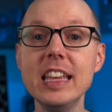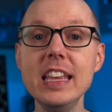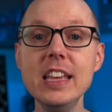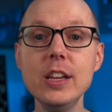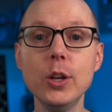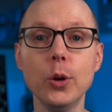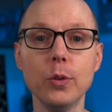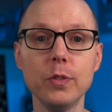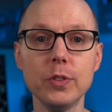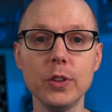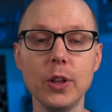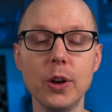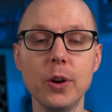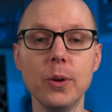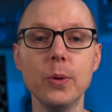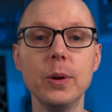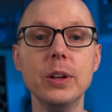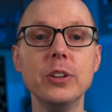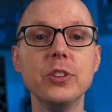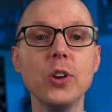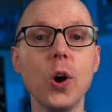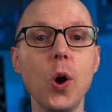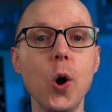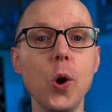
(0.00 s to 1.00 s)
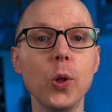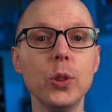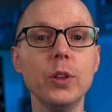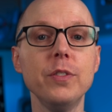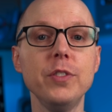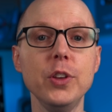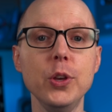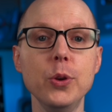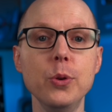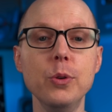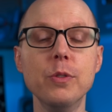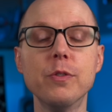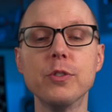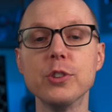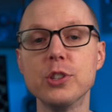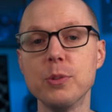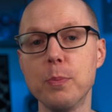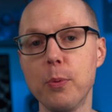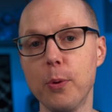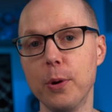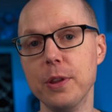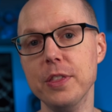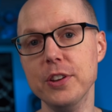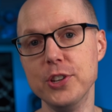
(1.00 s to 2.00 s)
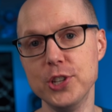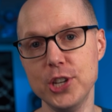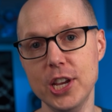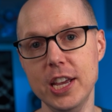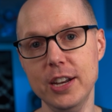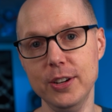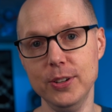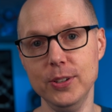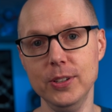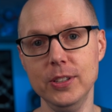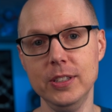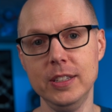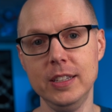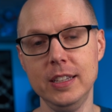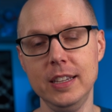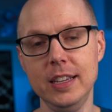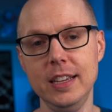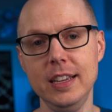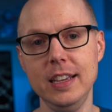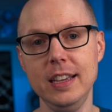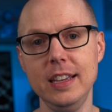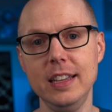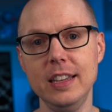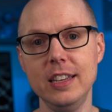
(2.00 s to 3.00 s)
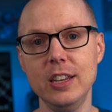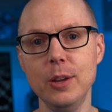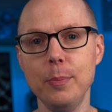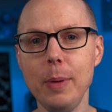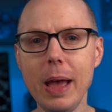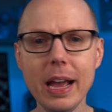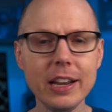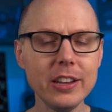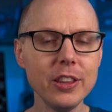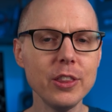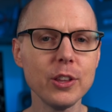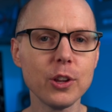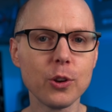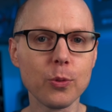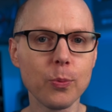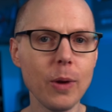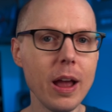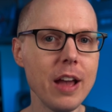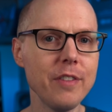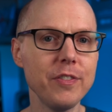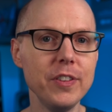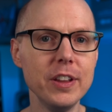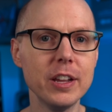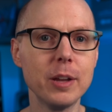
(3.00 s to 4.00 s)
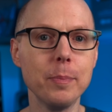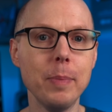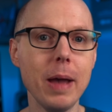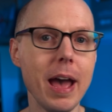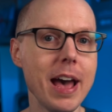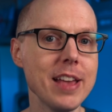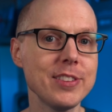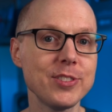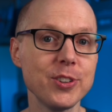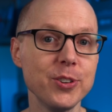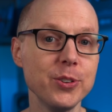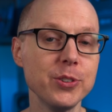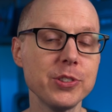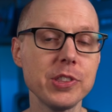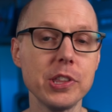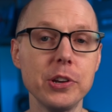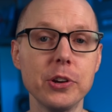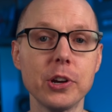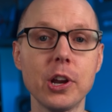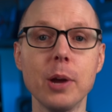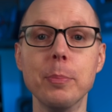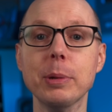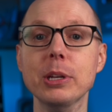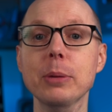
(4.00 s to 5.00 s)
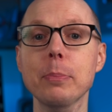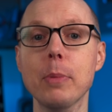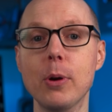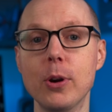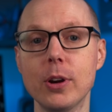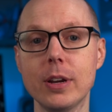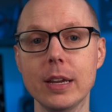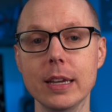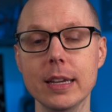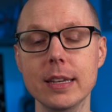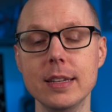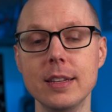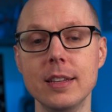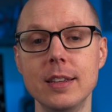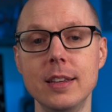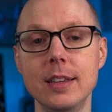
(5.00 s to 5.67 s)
EcoFlow and to all of you for supporting the channel. Now back to the graphene capacitors that are coming to market.